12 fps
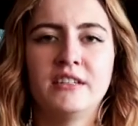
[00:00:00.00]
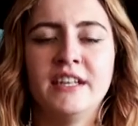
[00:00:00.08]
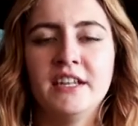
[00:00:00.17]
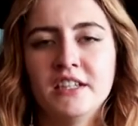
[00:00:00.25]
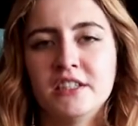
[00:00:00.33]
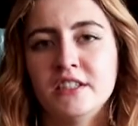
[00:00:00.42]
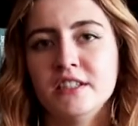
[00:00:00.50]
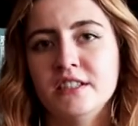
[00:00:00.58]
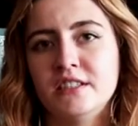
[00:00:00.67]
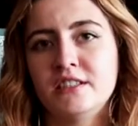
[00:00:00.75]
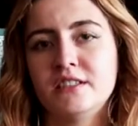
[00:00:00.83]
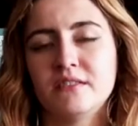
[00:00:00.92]
here
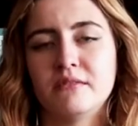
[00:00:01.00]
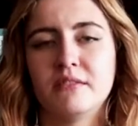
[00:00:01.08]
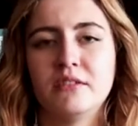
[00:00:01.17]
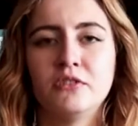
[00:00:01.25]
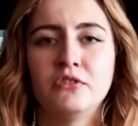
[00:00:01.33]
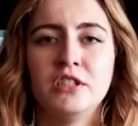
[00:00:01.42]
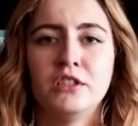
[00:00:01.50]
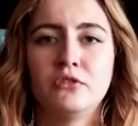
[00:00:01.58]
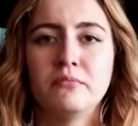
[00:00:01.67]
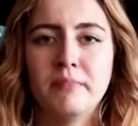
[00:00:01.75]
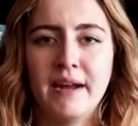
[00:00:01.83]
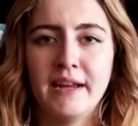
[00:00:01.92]
it's you need
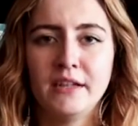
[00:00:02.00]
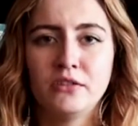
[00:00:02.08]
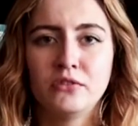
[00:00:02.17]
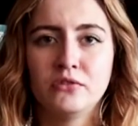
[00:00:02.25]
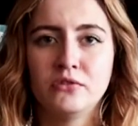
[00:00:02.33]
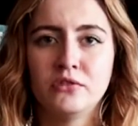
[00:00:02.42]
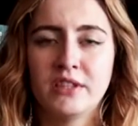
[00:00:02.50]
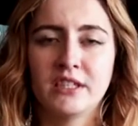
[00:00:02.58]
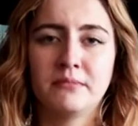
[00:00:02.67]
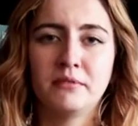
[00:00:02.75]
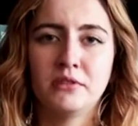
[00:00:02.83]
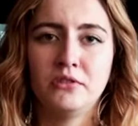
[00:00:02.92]
to pay to
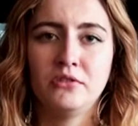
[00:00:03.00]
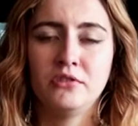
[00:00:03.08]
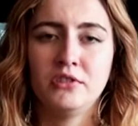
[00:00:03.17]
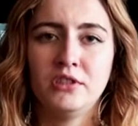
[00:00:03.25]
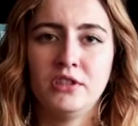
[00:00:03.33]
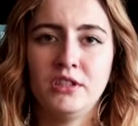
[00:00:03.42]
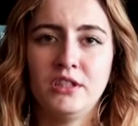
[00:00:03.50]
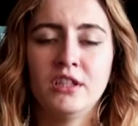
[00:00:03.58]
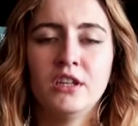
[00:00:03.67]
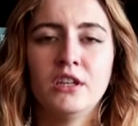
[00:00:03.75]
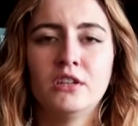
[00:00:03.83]
get opportunity